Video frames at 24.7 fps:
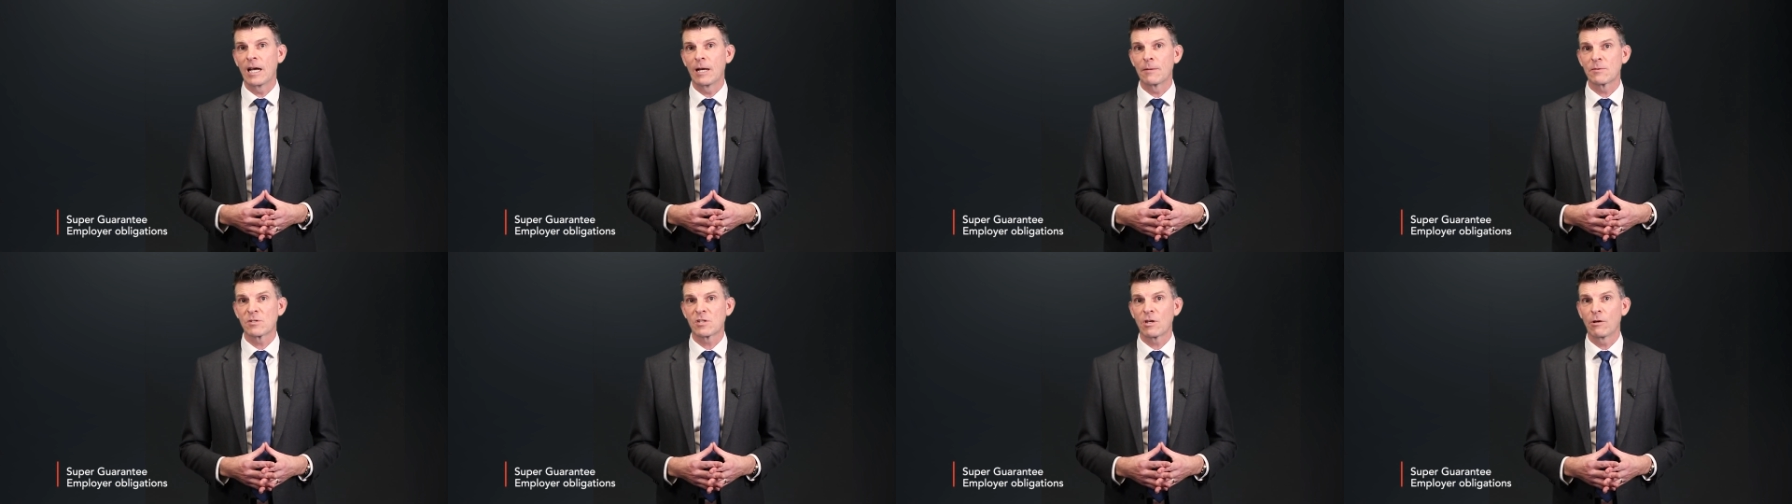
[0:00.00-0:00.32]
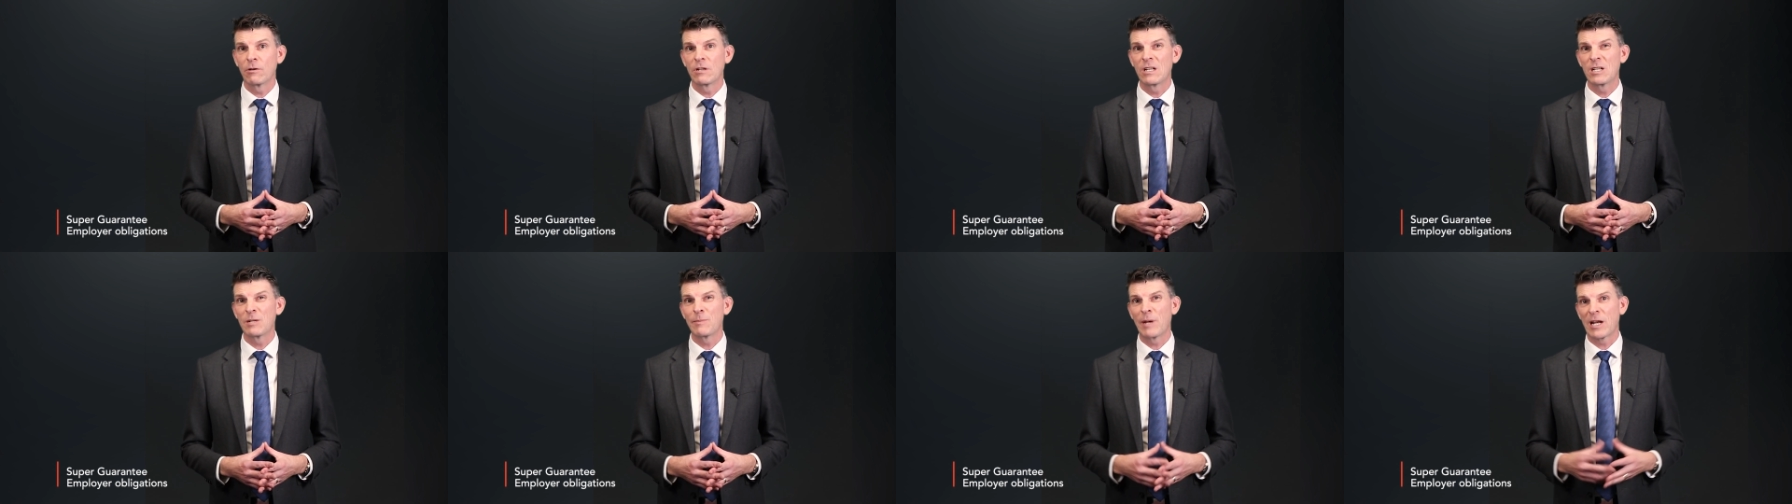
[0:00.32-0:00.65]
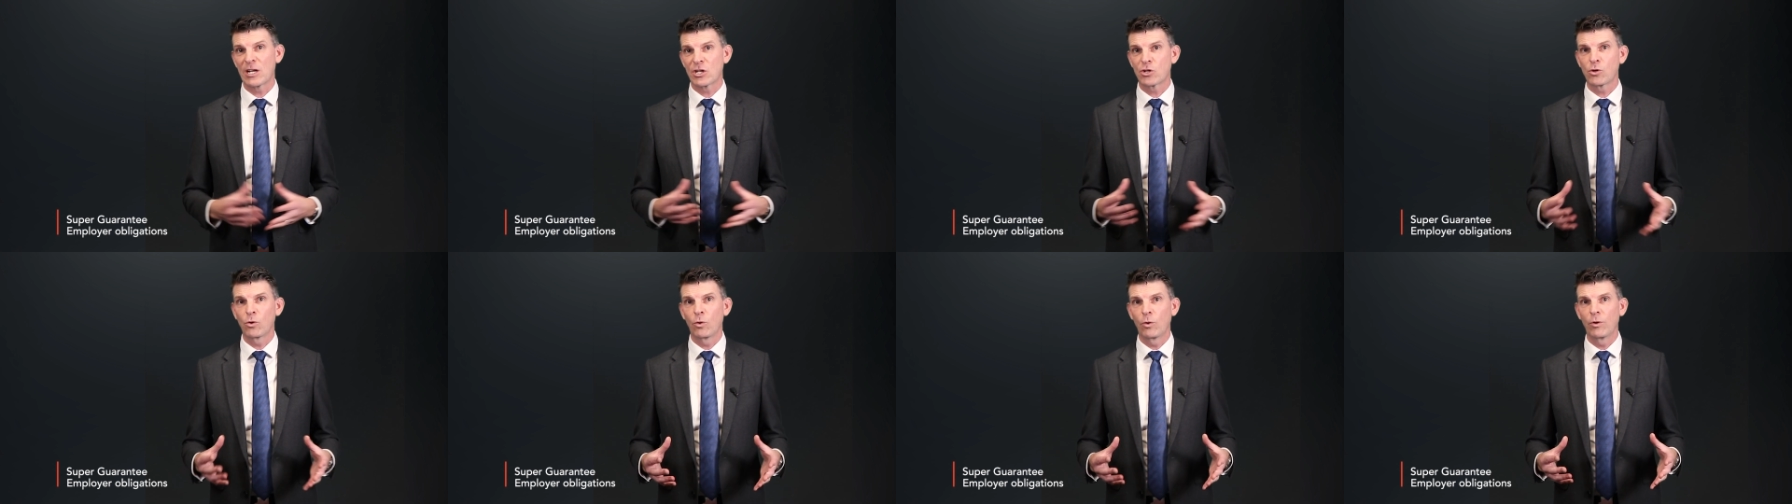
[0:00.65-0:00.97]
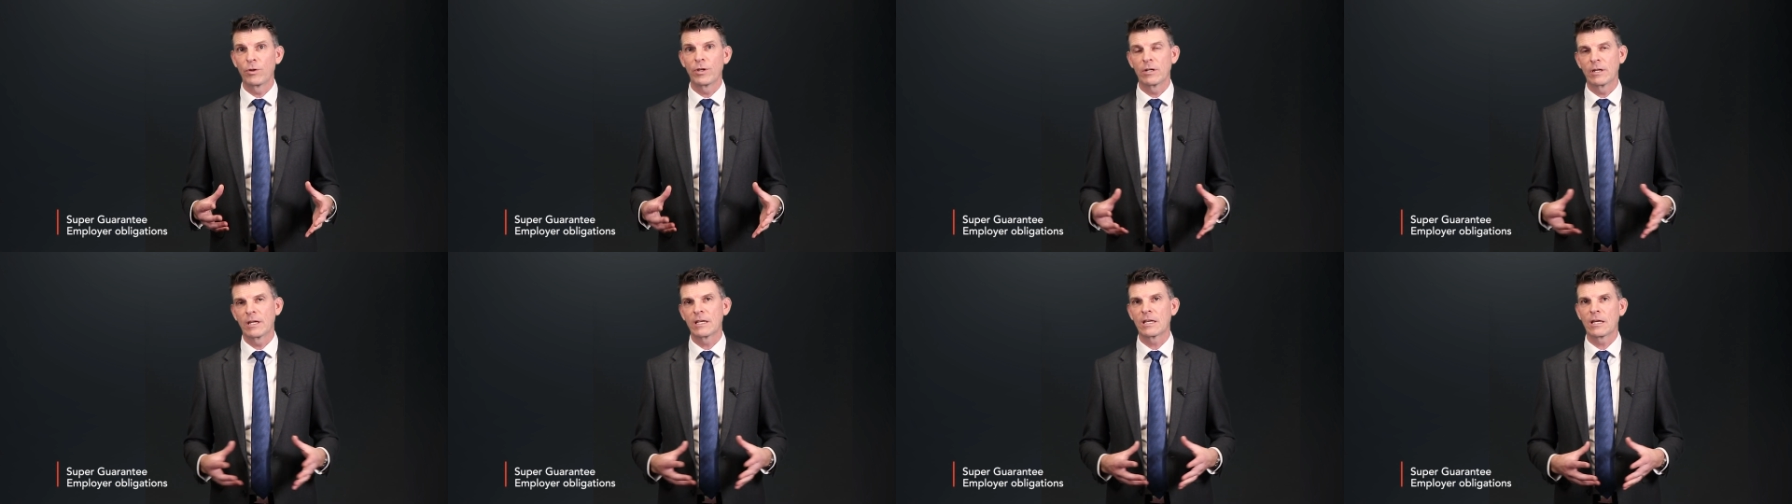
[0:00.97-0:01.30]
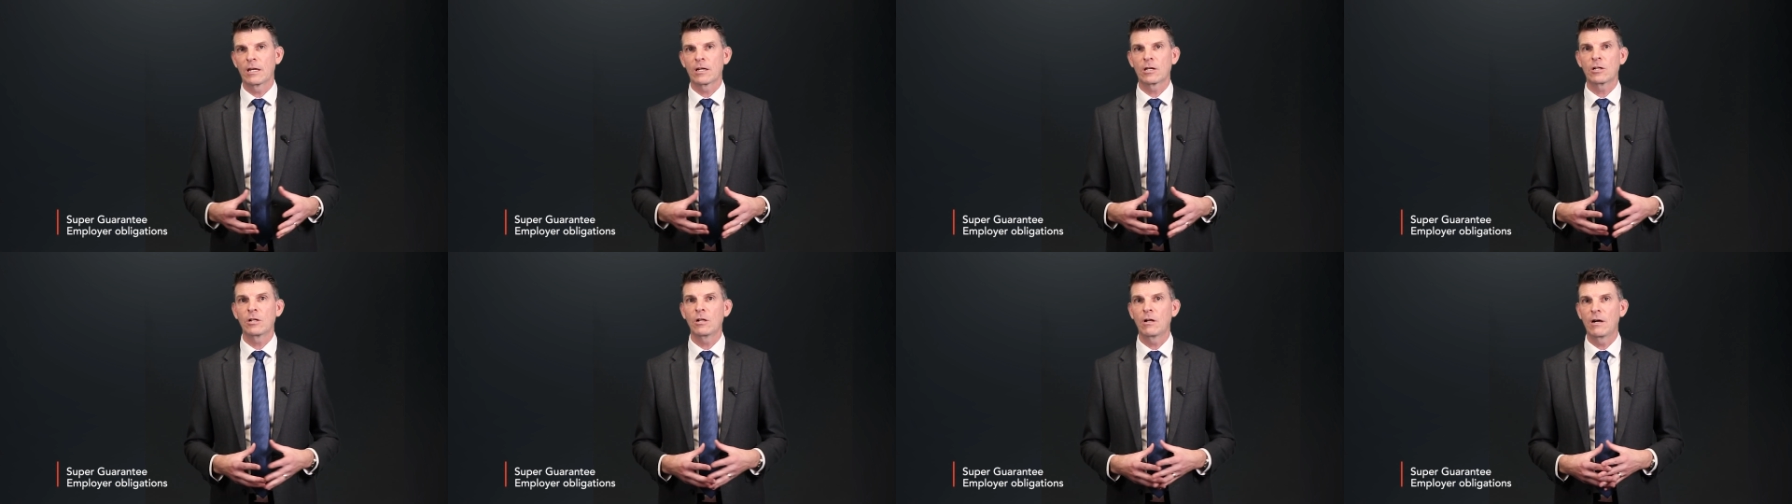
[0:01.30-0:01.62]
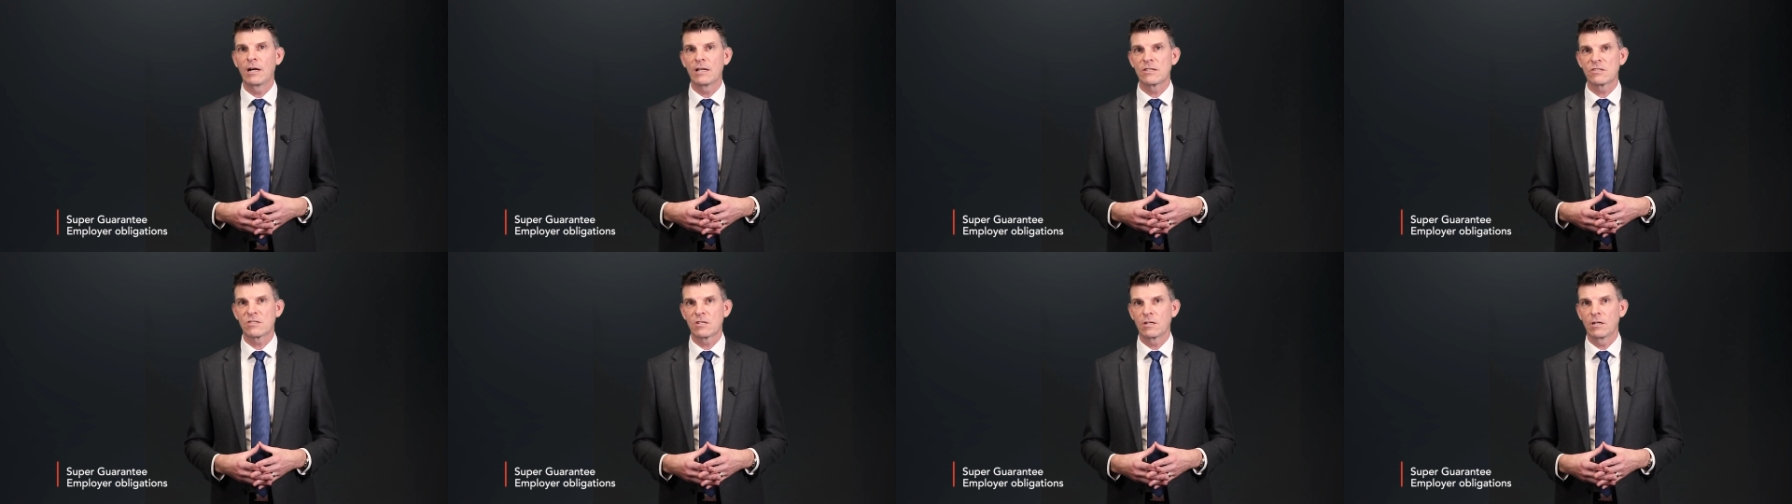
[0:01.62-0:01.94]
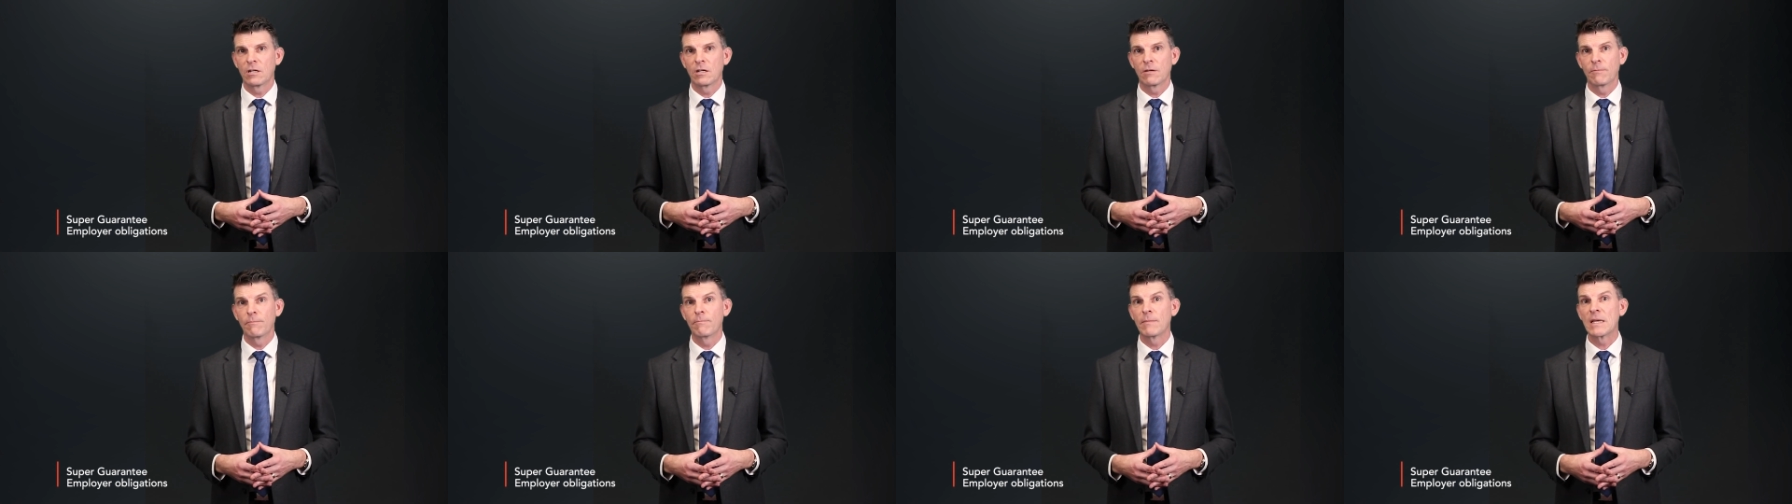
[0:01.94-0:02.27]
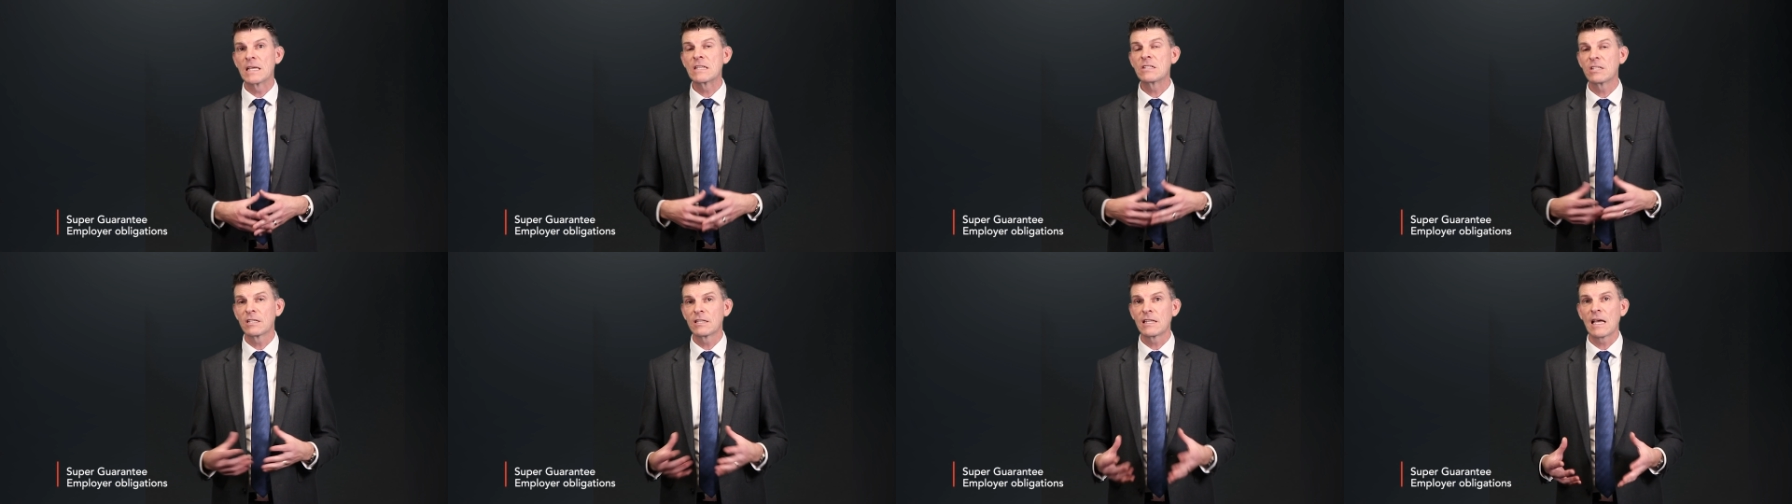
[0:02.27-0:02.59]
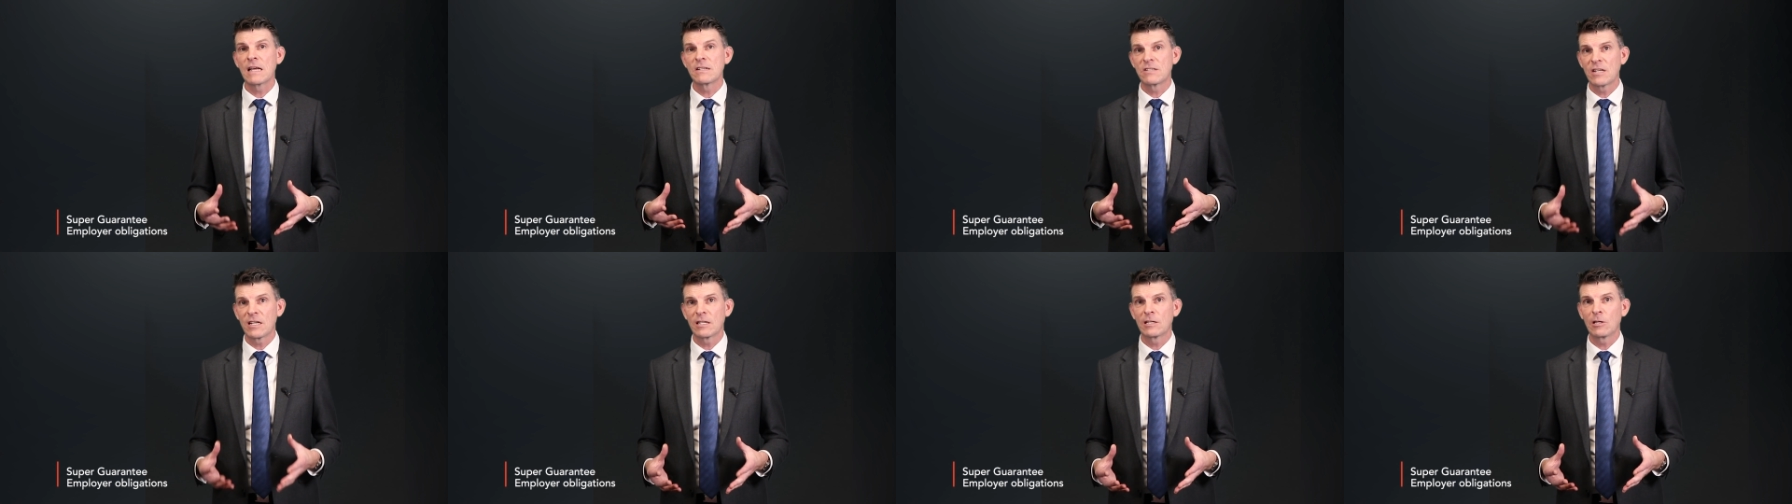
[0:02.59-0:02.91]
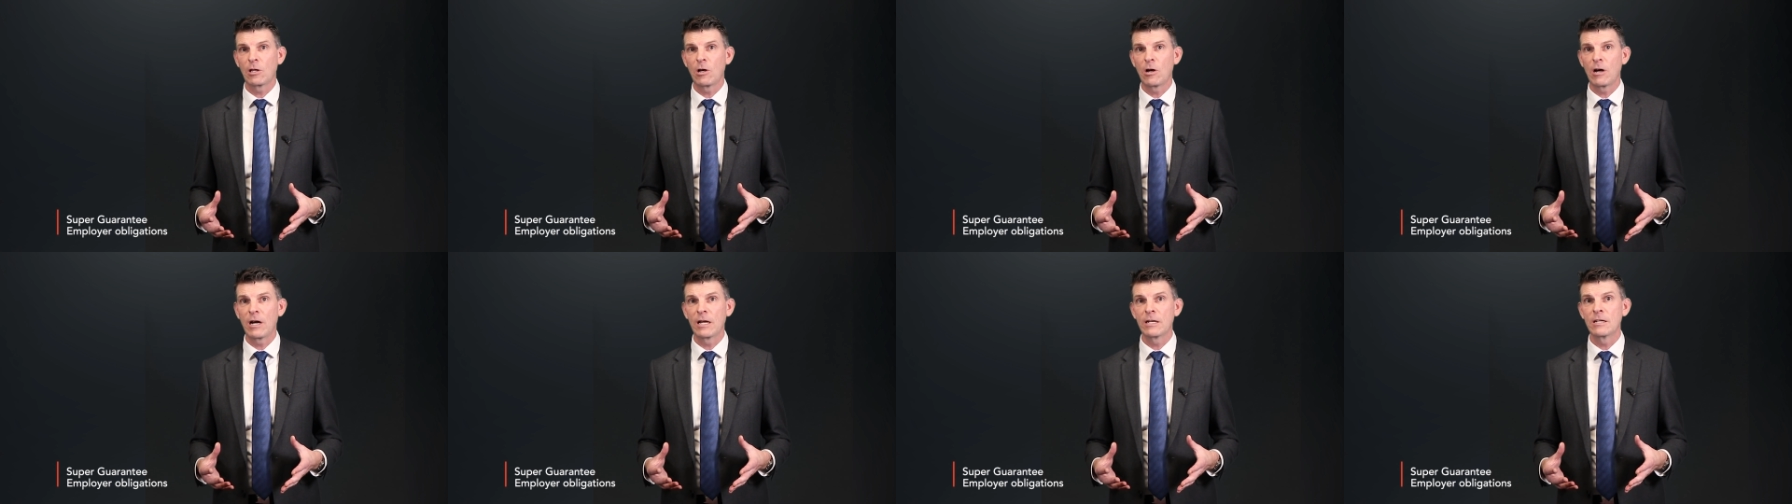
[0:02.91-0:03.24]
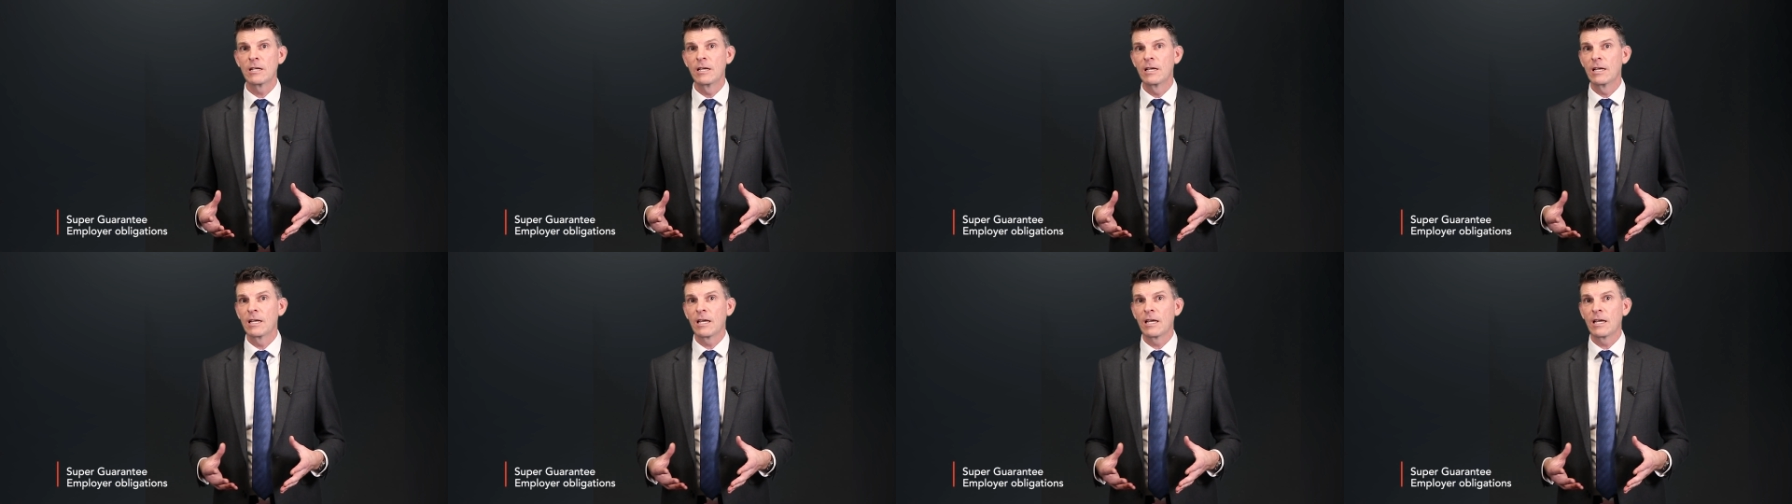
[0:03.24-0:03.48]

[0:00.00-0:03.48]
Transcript: So need to make sure that, again, clients are meeting that deadline,